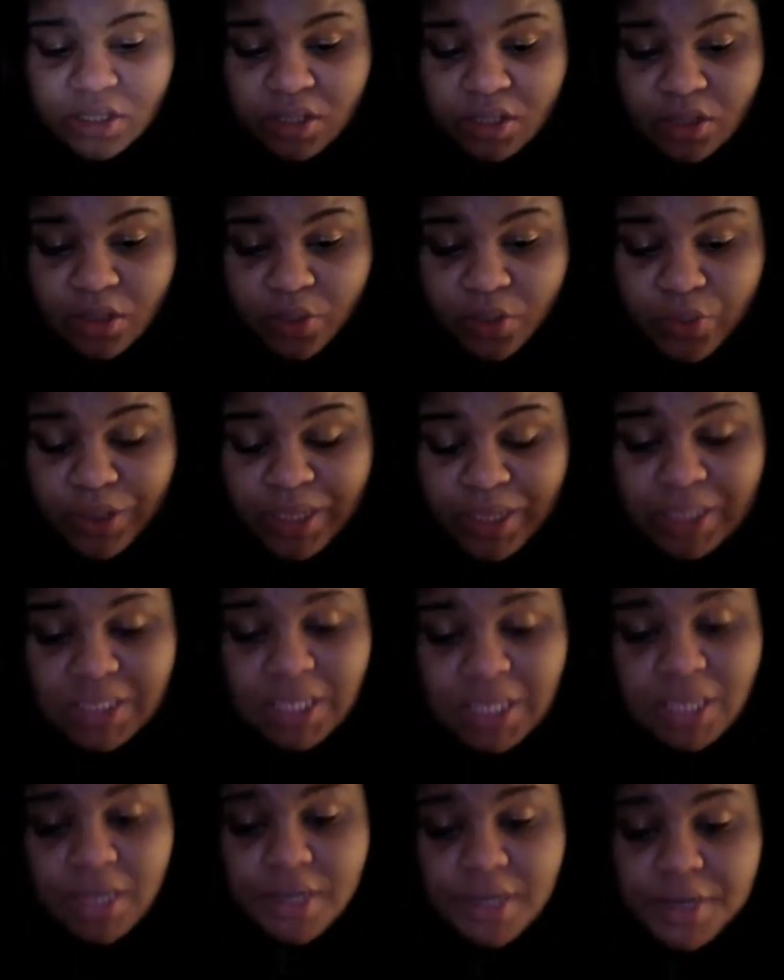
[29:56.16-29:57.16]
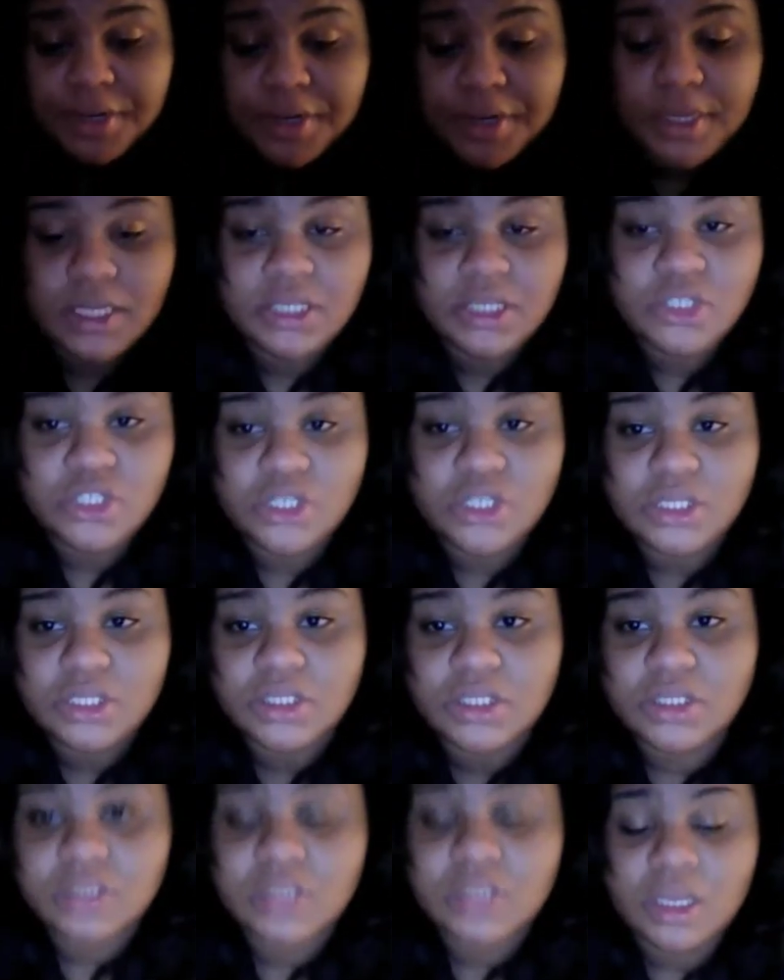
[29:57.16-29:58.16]
And when he's here, he's
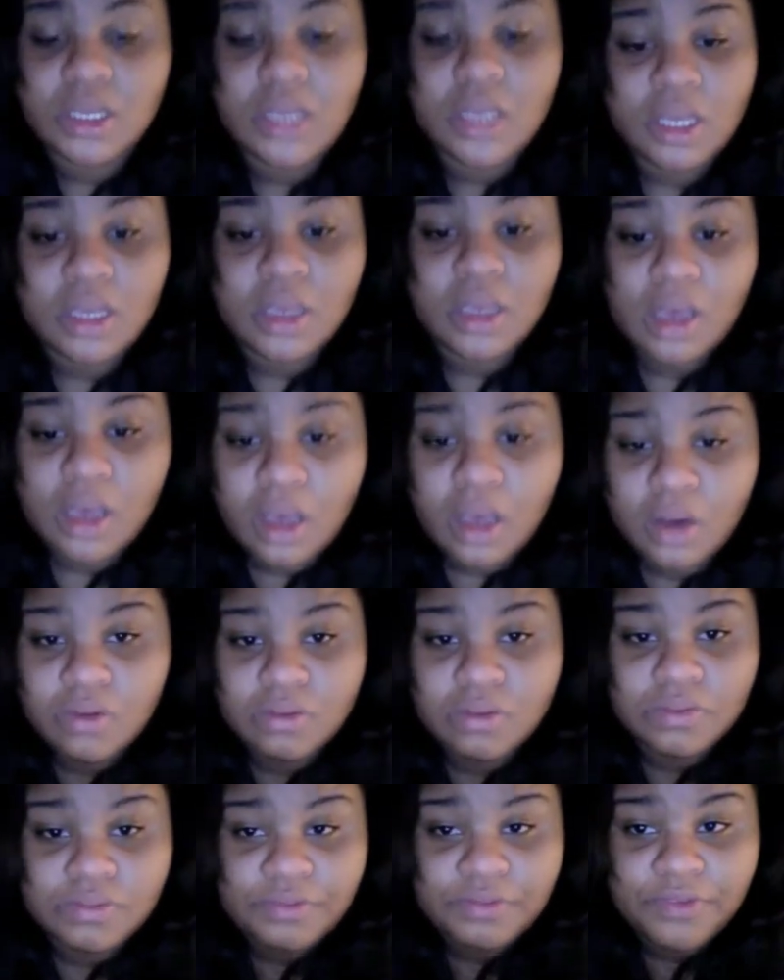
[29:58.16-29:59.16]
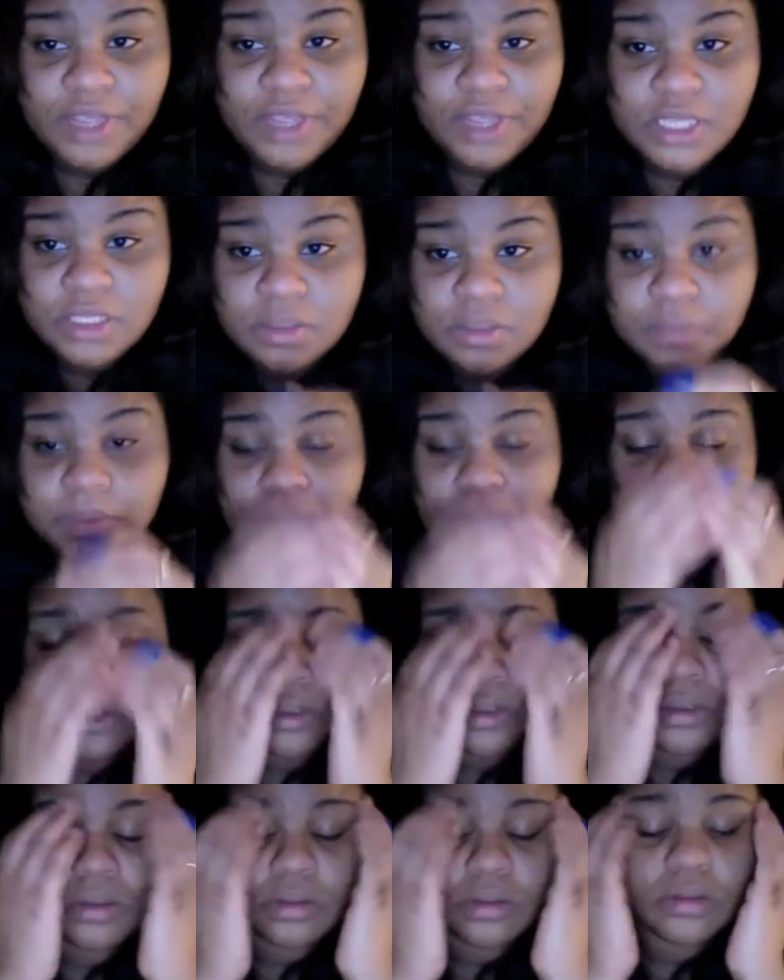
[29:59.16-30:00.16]
just on Facebook,
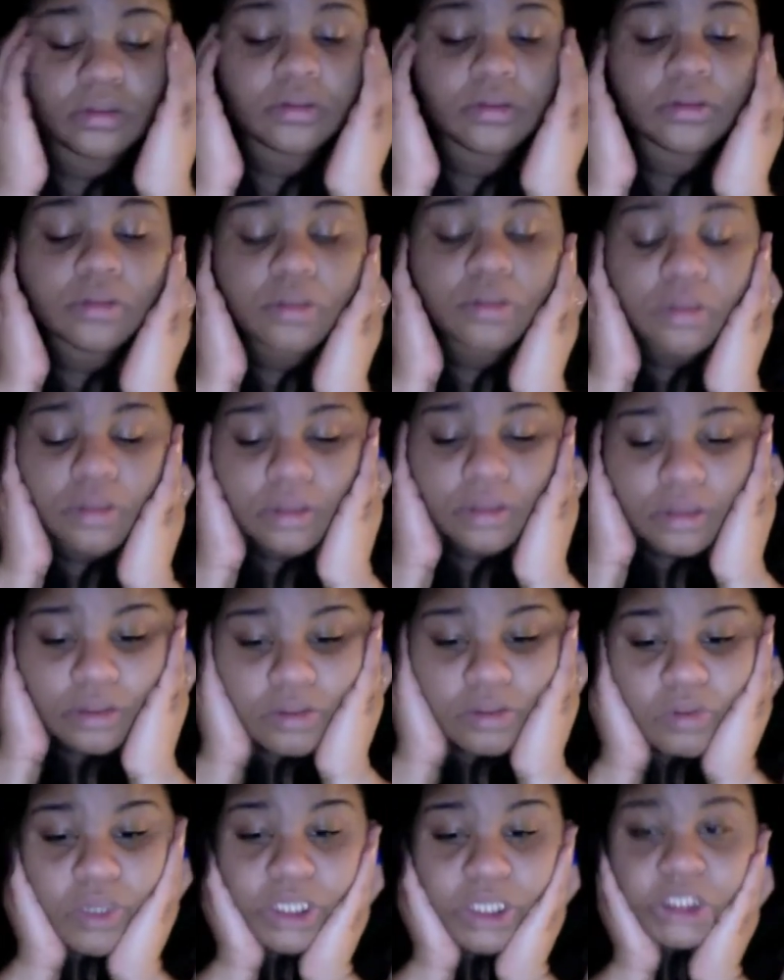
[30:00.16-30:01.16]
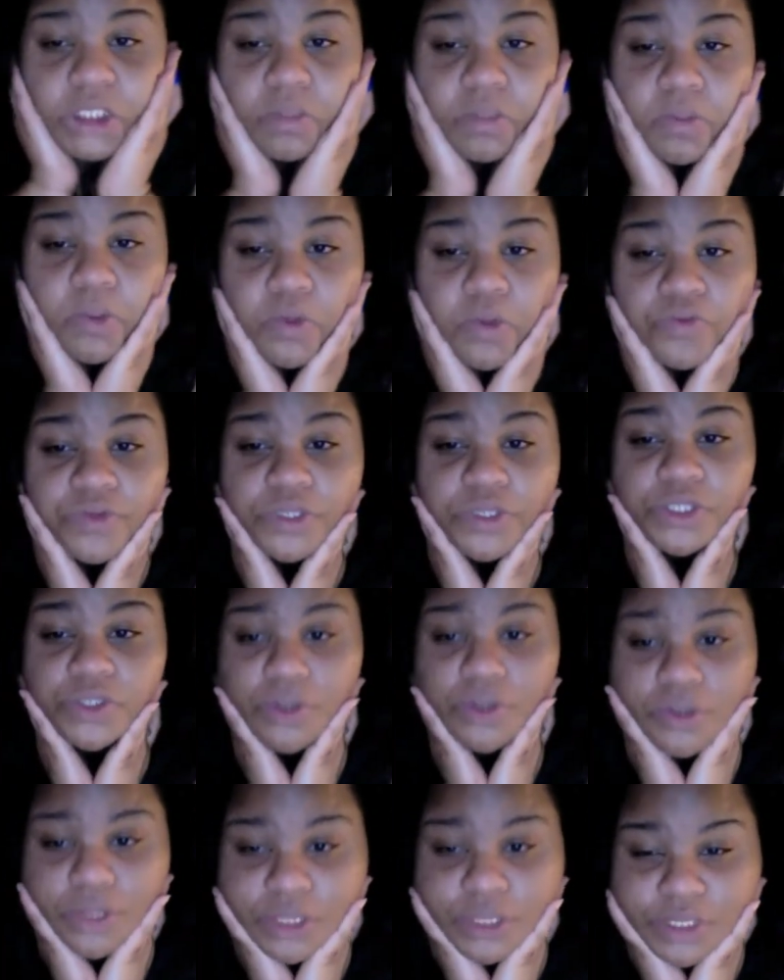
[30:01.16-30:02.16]
watching movies
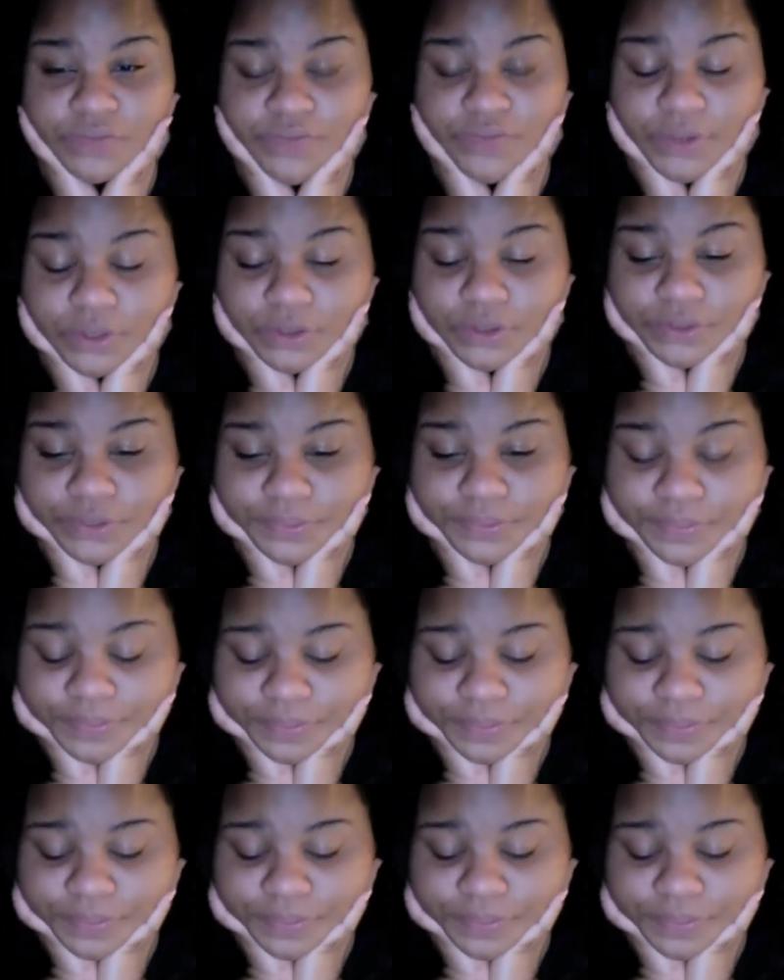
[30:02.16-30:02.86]
on his phone.